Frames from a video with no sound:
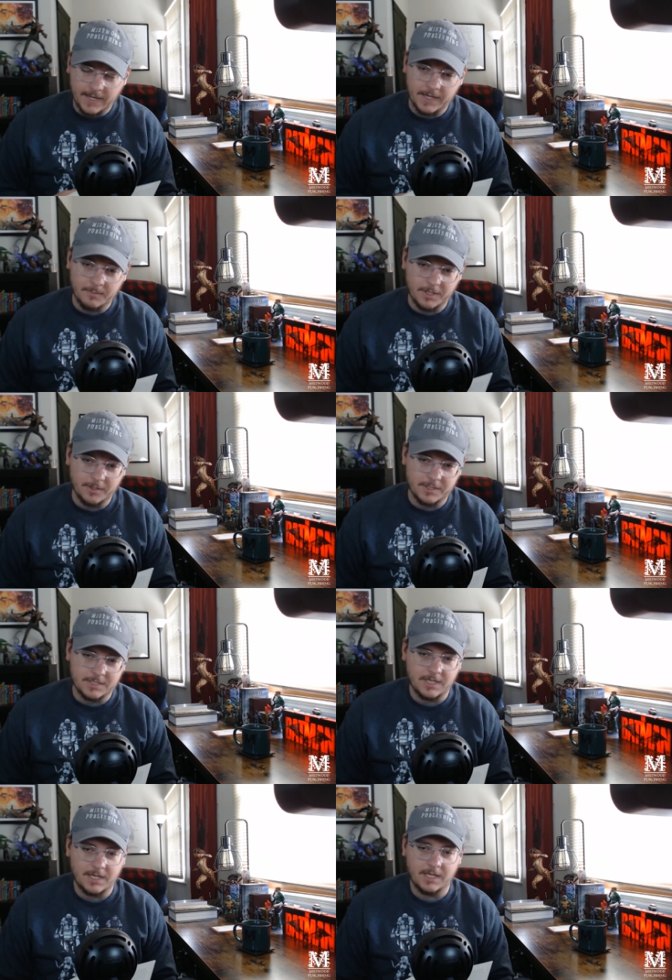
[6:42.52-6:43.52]
am here to
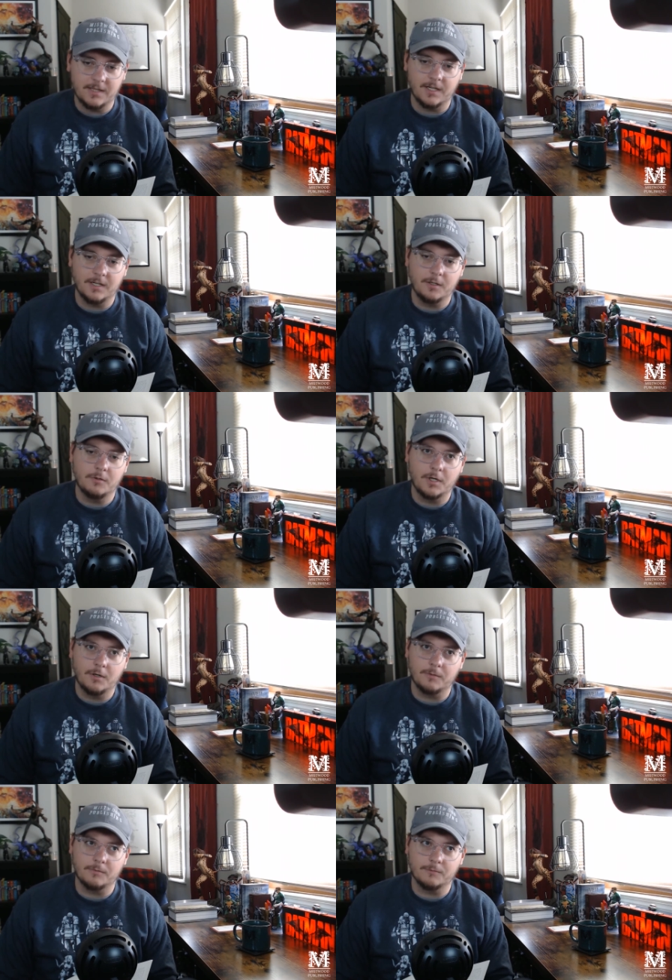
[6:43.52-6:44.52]
say that you
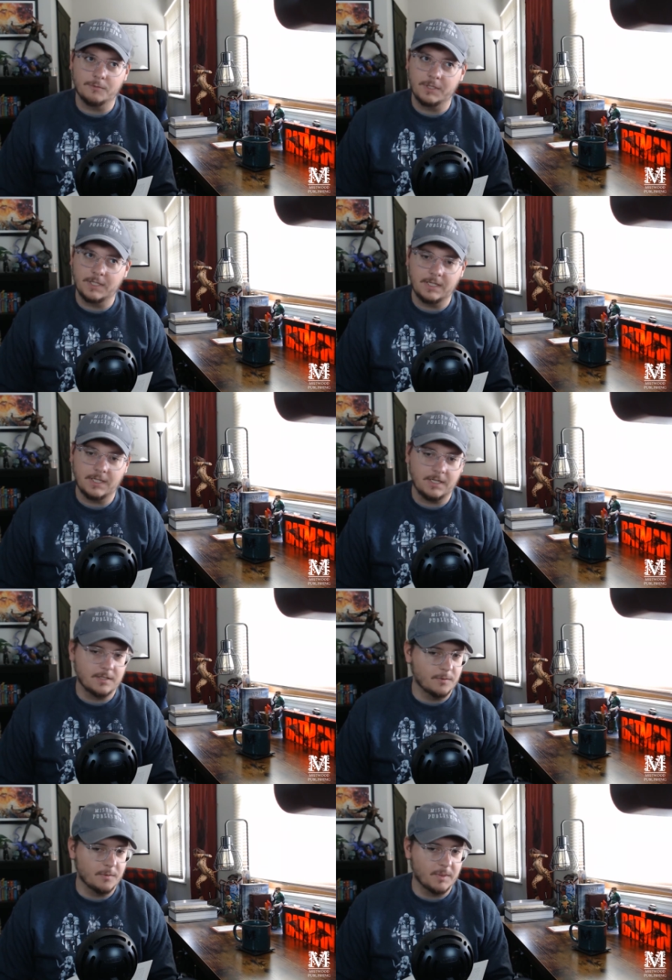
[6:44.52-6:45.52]
don't really need
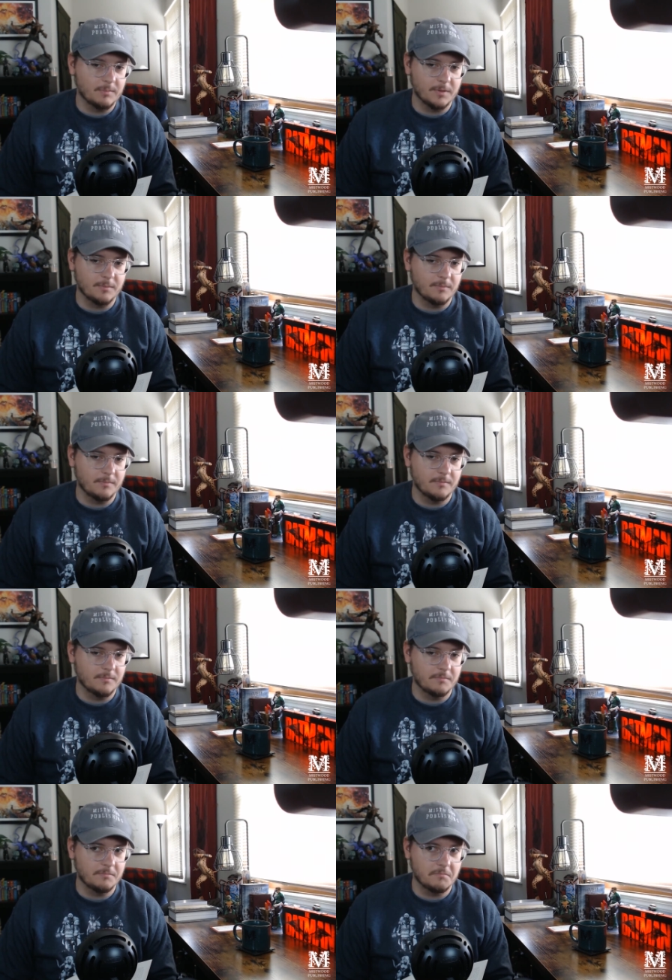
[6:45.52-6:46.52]
to remember
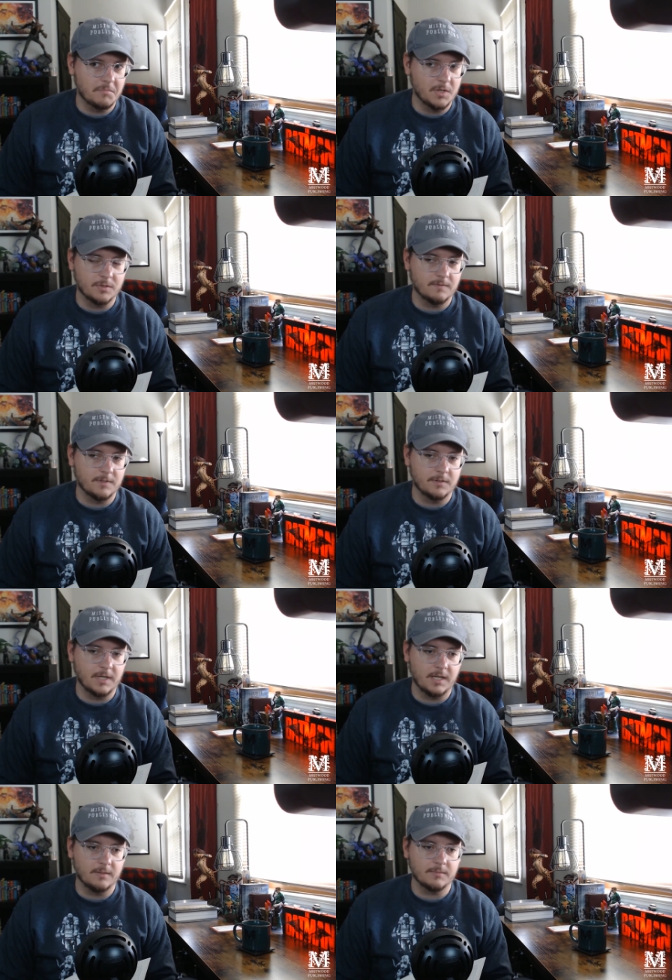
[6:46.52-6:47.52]
most of their
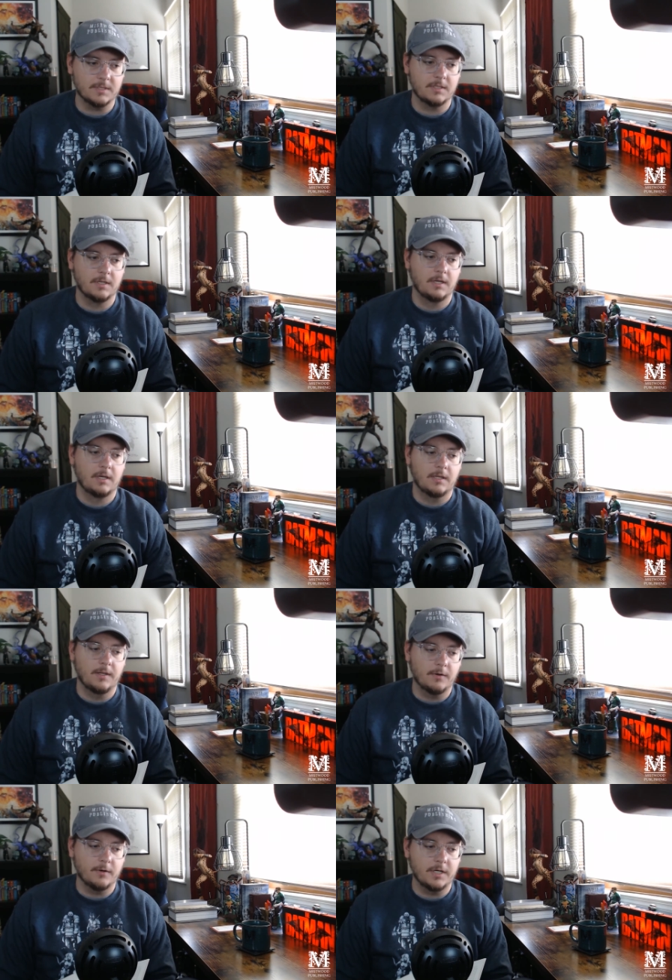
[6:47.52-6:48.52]
names.
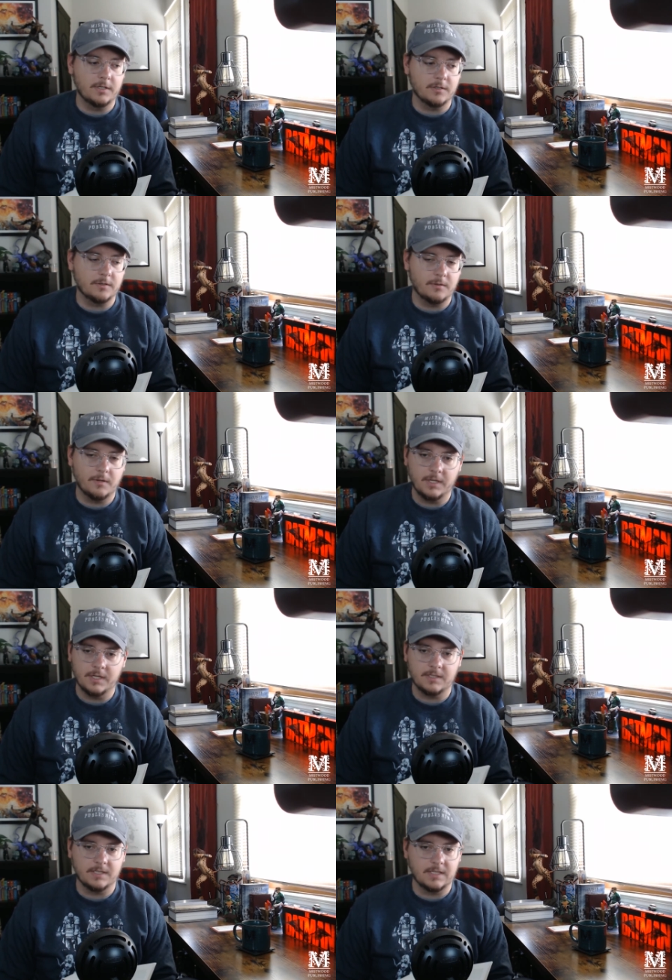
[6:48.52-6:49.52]
The creation story
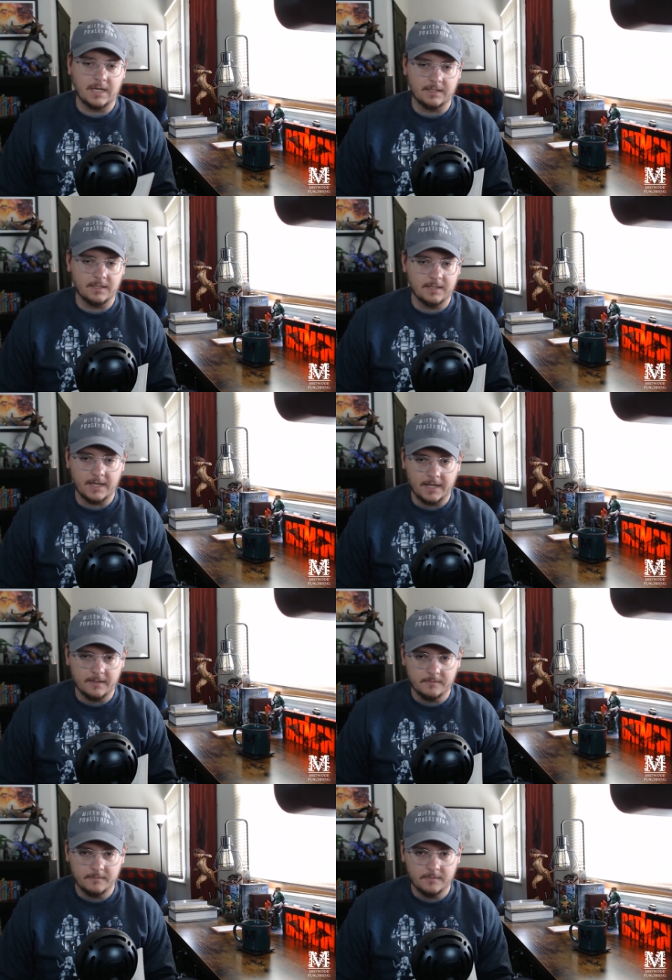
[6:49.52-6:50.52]
is exactly
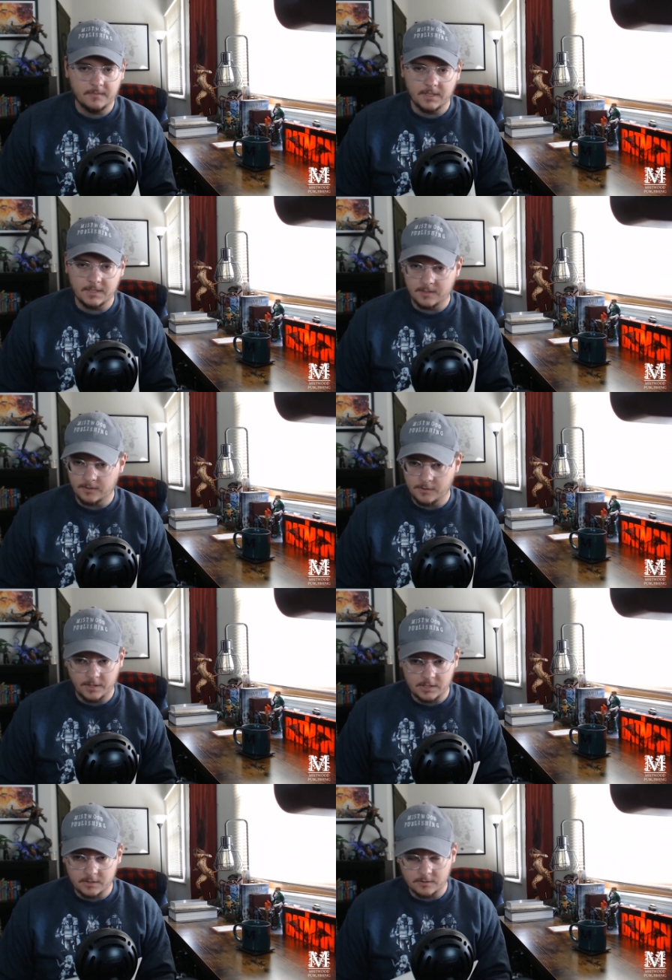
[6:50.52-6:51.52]
that. It's the
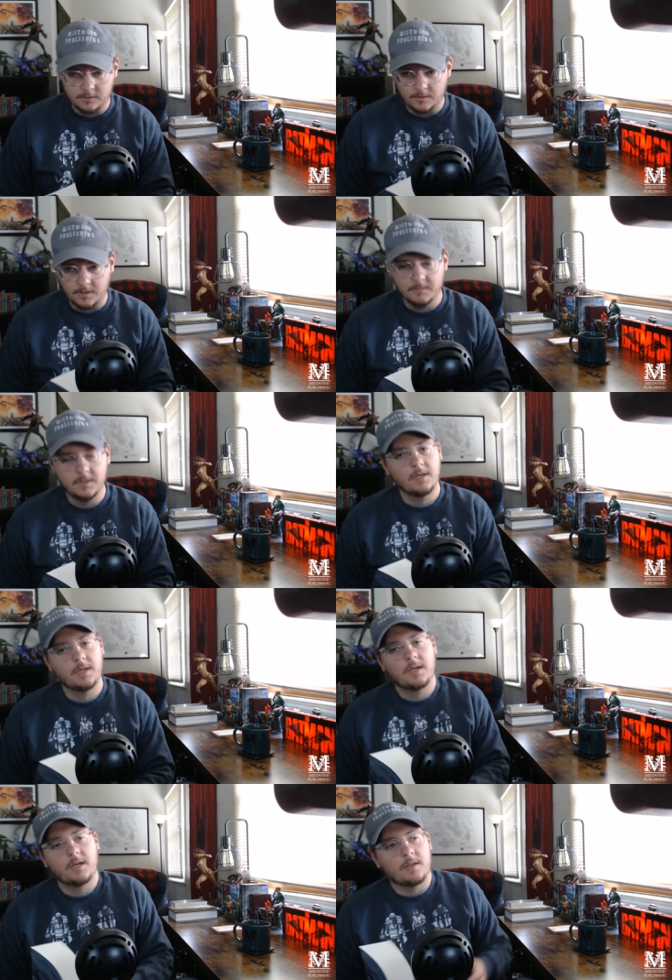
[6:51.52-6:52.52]
creation story.
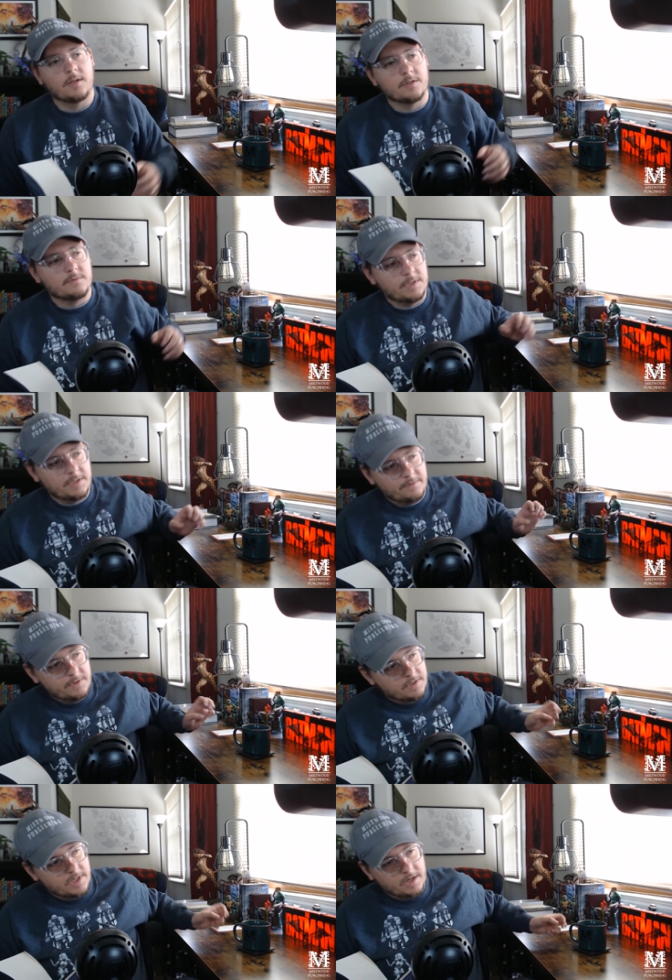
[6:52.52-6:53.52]
There's very
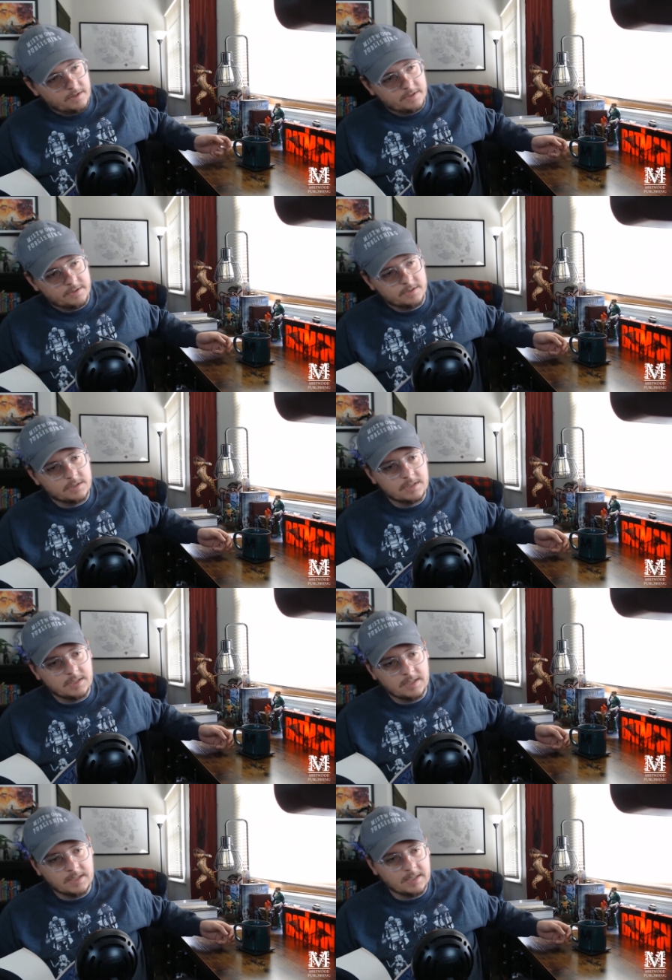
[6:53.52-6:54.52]
few characters
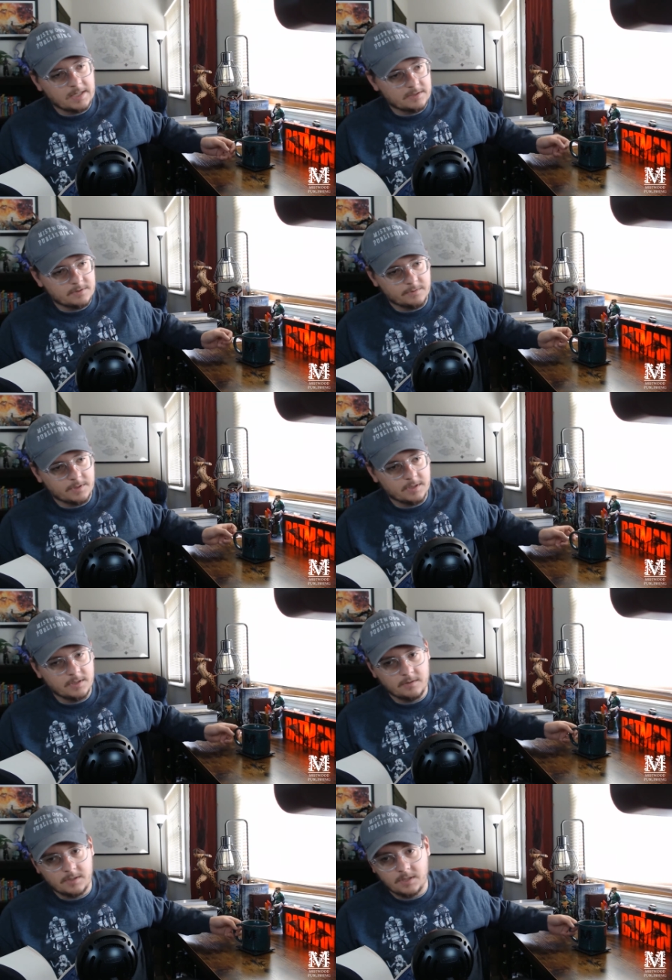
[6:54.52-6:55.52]
in that story
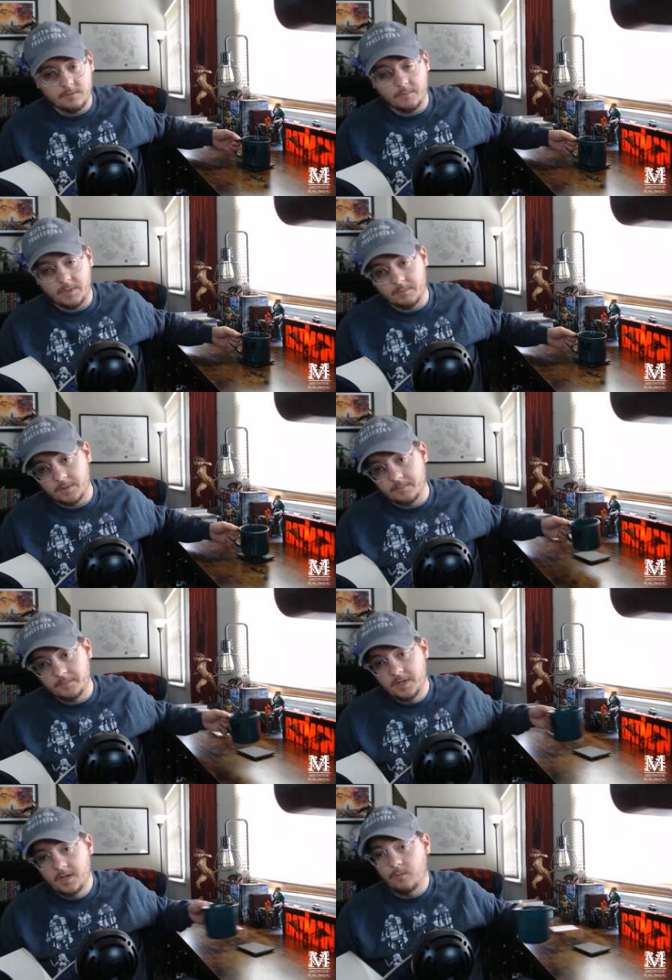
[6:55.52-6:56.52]
that you need to remember.
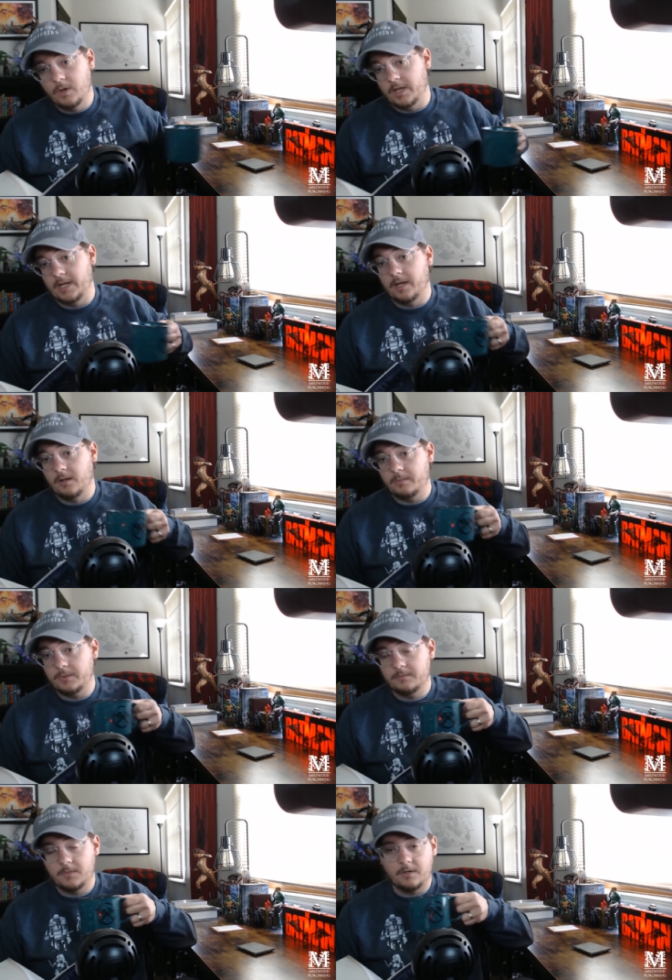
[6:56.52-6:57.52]
Will it help?
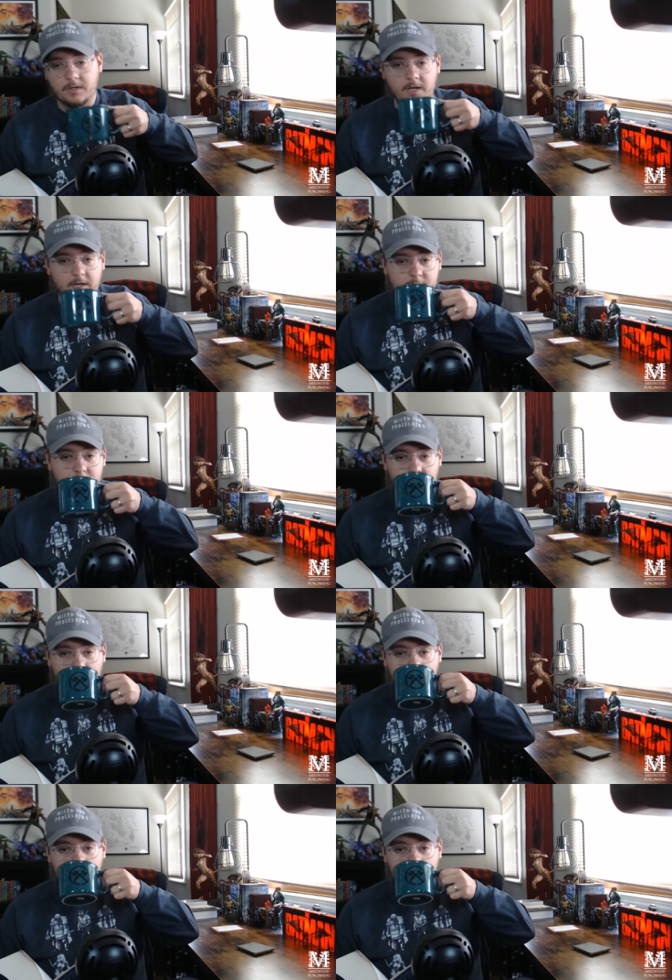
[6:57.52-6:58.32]
Oh yeah, sure.